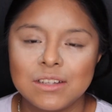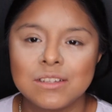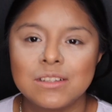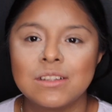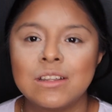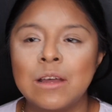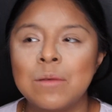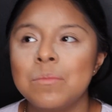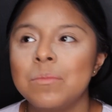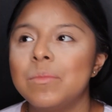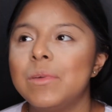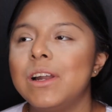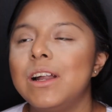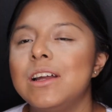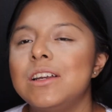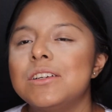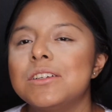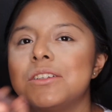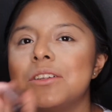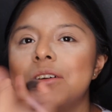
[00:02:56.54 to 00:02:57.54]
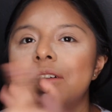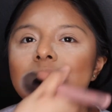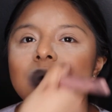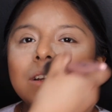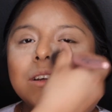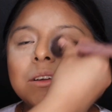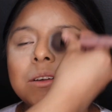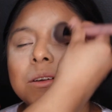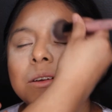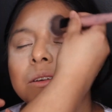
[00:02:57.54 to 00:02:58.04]
Now for the nose
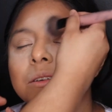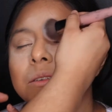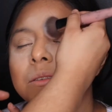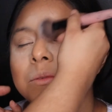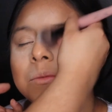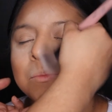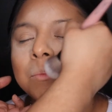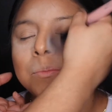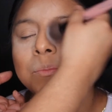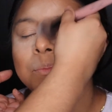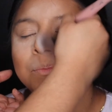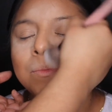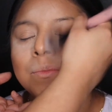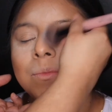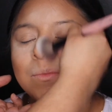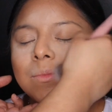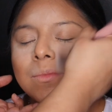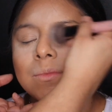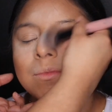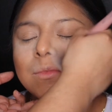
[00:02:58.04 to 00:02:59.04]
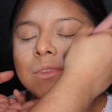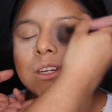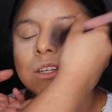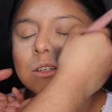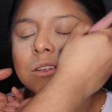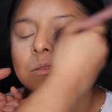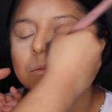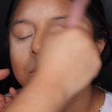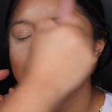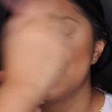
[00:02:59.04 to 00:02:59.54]
contour, I will be wiping
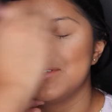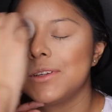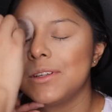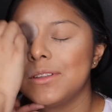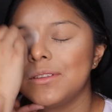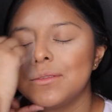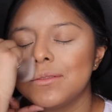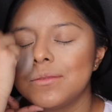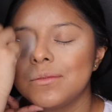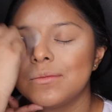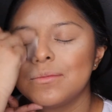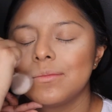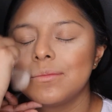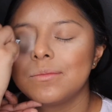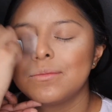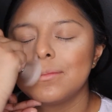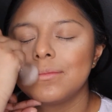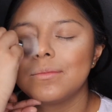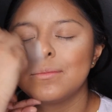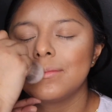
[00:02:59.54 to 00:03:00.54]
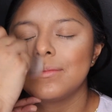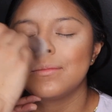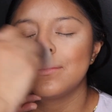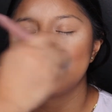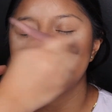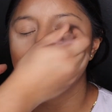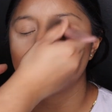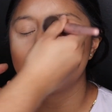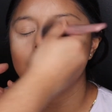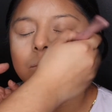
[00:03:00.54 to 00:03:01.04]
off the excess powder,
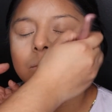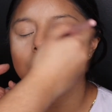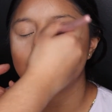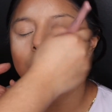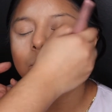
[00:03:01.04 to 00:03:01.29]
and